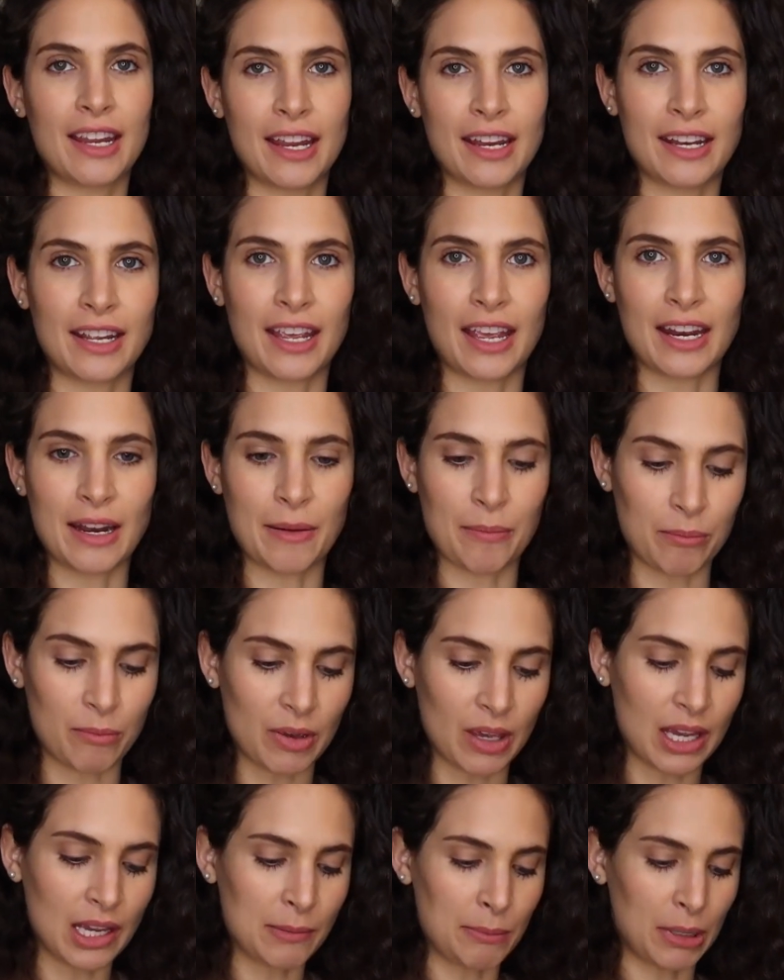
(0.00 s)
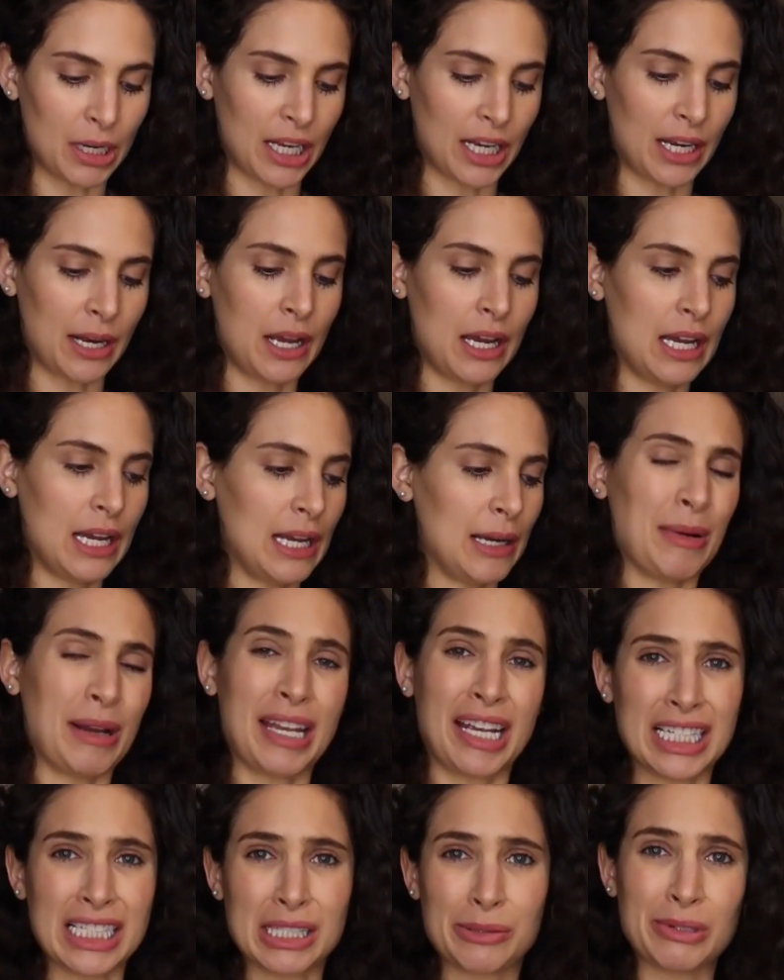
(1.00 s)
and again, I'm vegan, but my
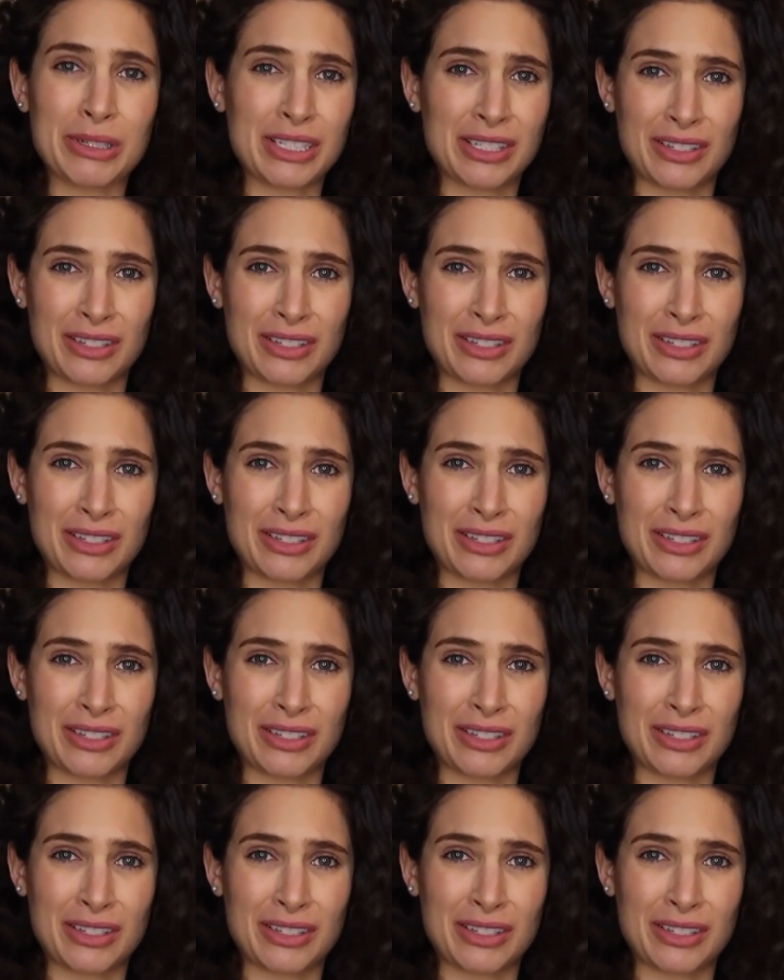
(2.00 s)
husband